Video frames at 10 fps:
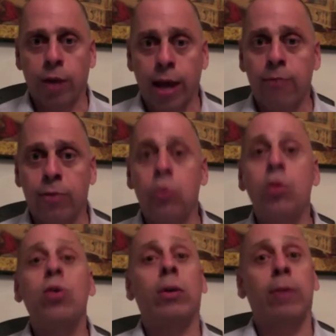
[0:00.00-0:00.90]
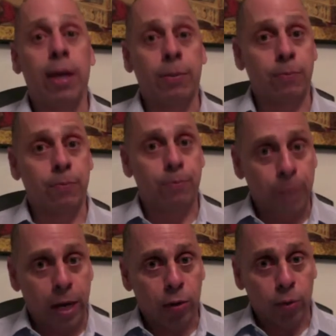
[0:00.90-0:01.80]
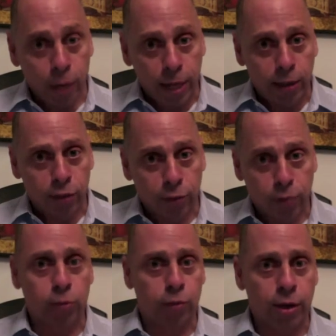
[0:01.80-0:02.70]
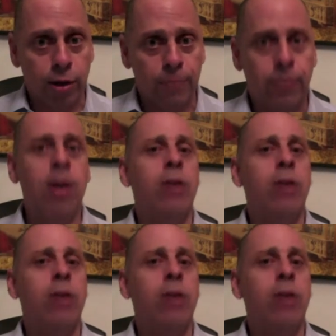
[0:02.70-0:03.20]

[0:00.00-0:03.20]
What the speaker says: what have you, you could get better rates through some.